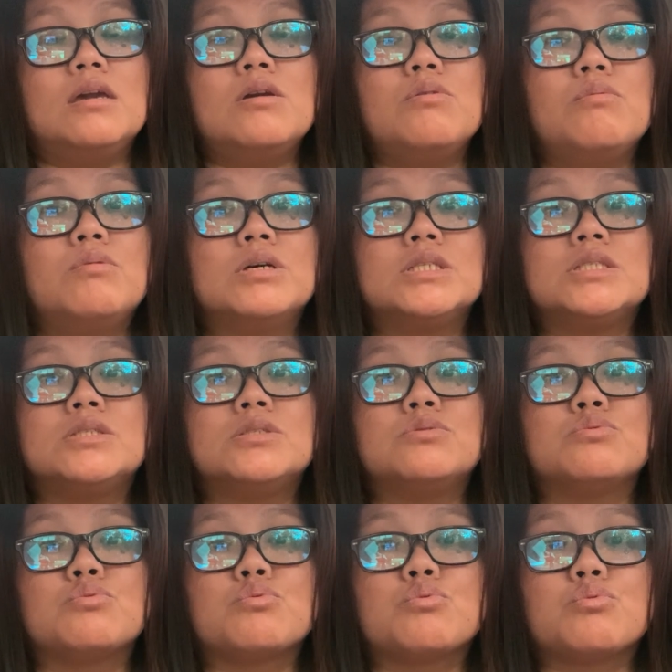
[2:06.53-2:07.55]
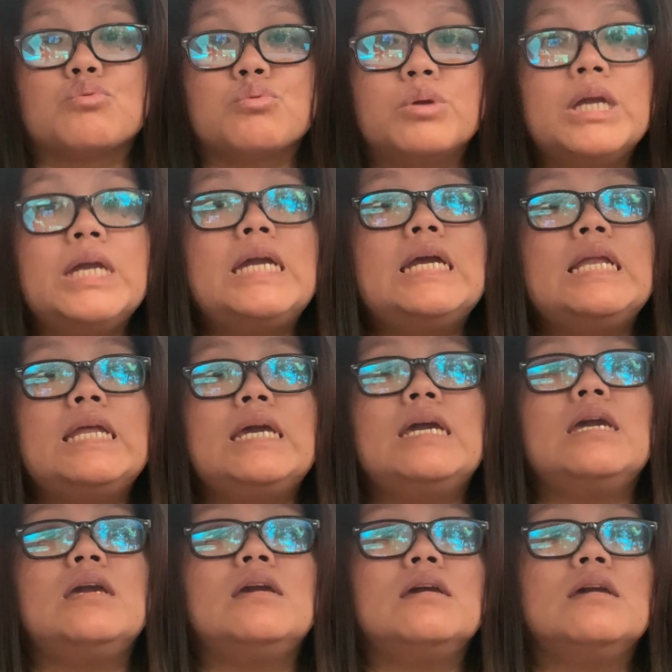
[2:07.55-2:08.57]
It was
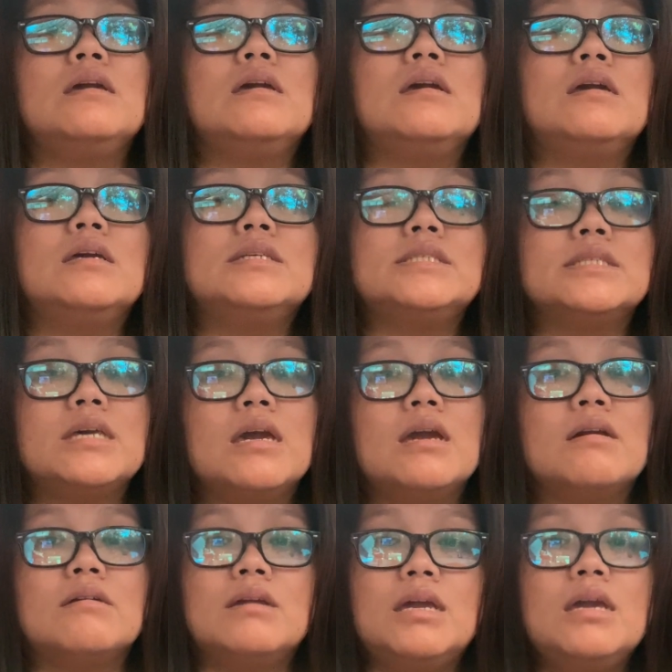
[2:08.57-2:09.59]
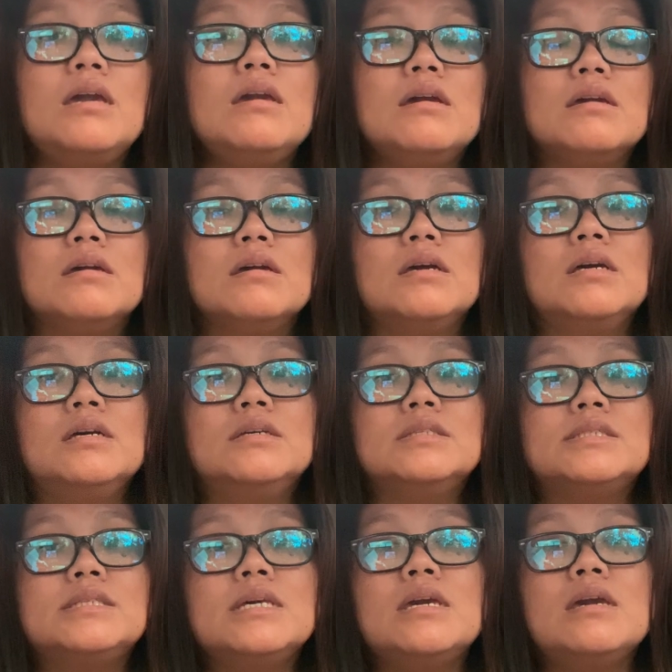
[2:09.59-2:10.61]
really scary
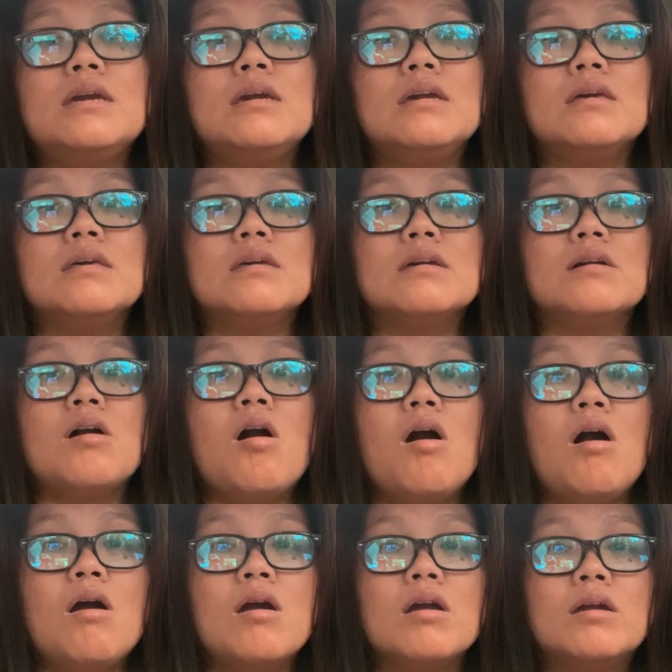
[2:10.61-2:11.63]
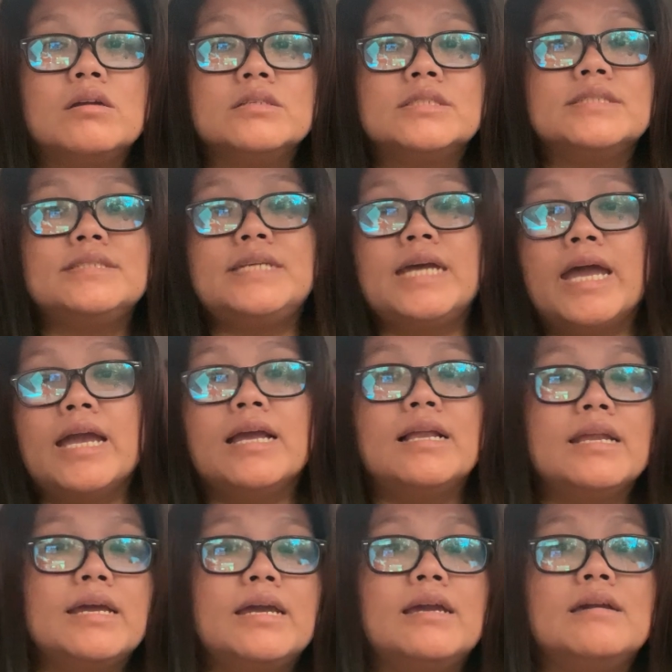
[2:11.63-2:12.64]
seeing cars
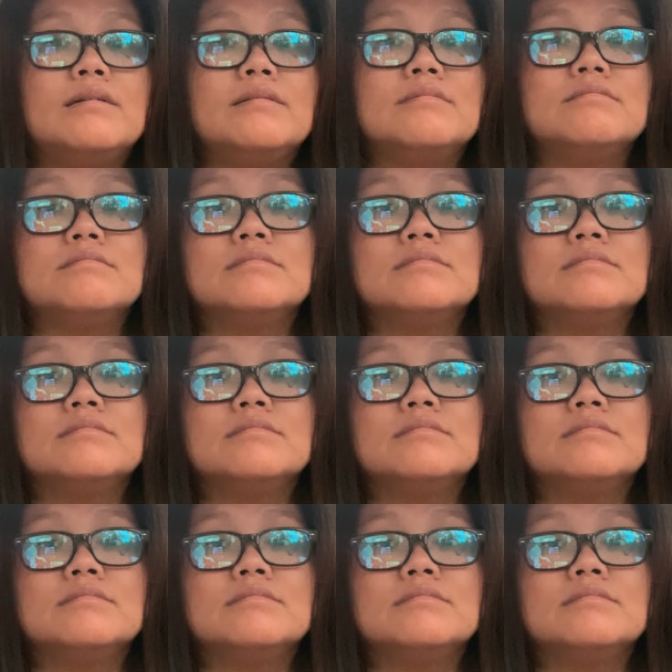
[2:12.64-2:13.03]
dangling,